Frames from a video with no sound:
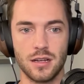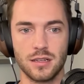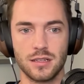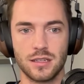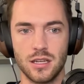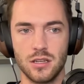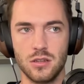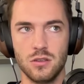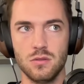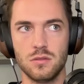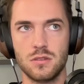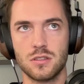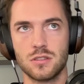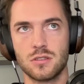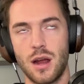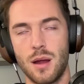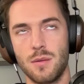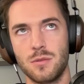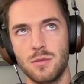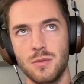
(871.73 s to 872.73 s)
Can you
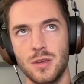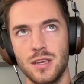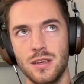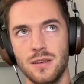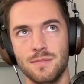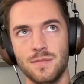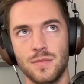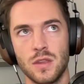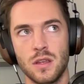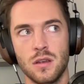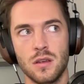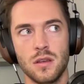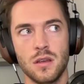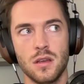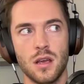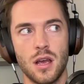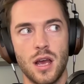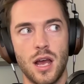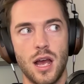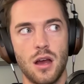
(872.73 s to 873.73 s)
describe to me,
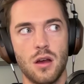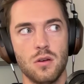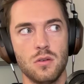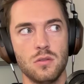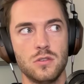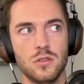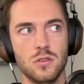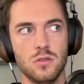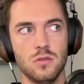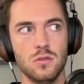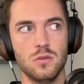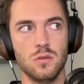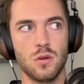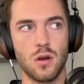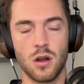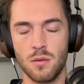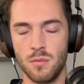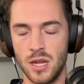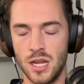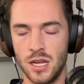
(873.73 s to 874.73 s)
how do
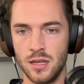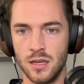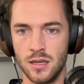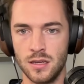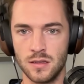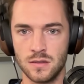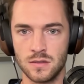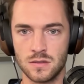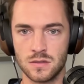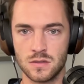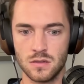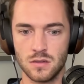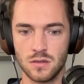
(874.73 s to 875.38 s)
Armenians